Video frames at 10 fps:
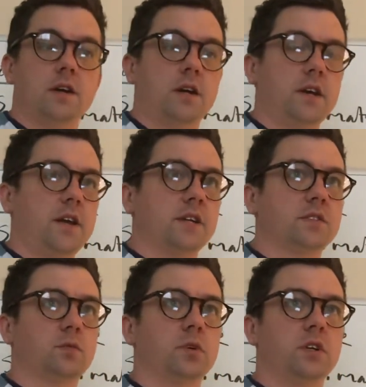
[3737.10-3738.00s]

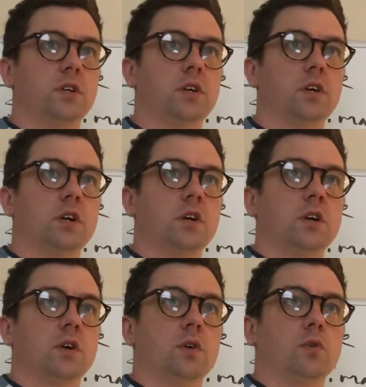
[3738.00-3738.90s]
Next week
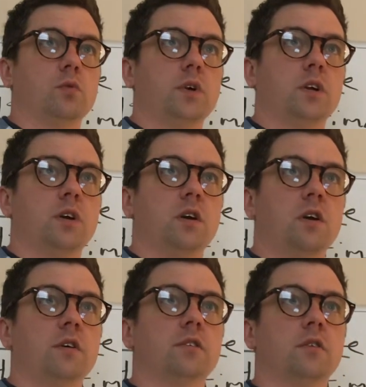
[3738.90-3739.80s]
we
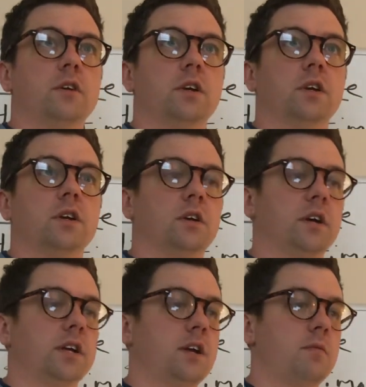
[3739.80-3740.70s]
are doing,
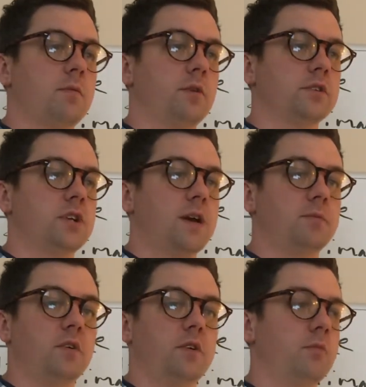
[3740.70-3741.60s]
I can't remember what
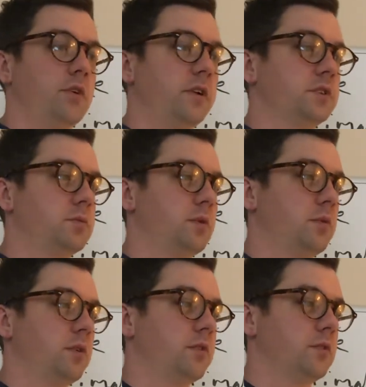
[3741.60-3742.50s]
chapter number it is, but
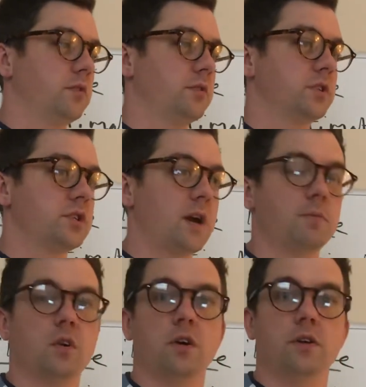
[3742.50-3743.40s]
we're doing the
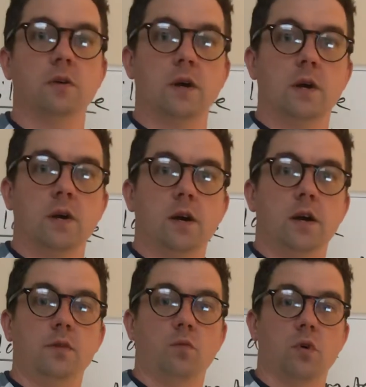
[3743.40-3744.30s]
chapter on
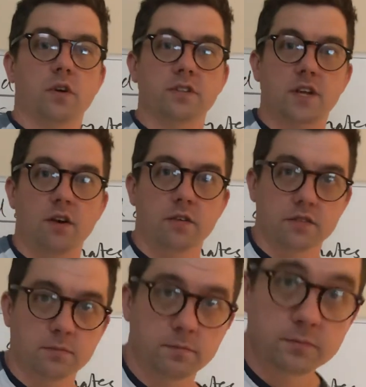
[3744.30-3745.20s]
war and
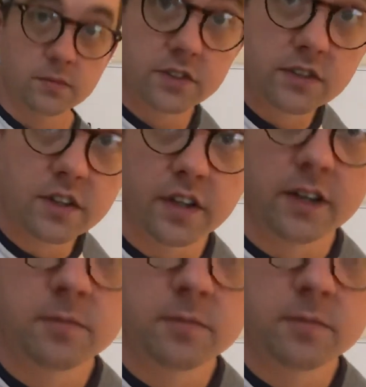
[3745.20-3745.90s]
terrorism. I'll see you then.